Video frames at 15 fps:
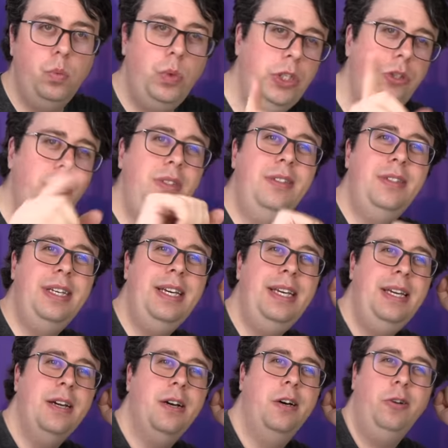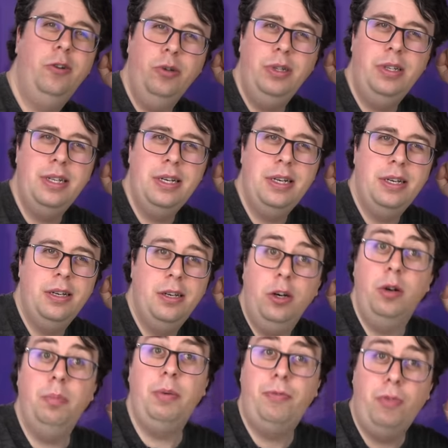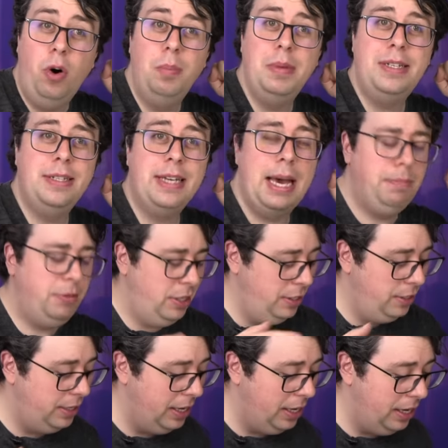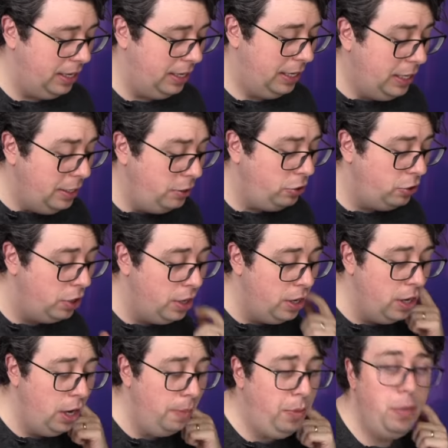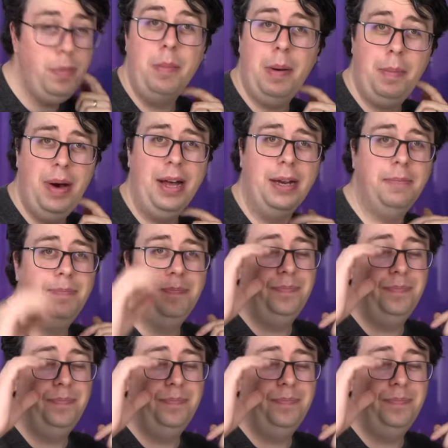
We should see a good, uh, a good performance gap since there is a poop in my butt.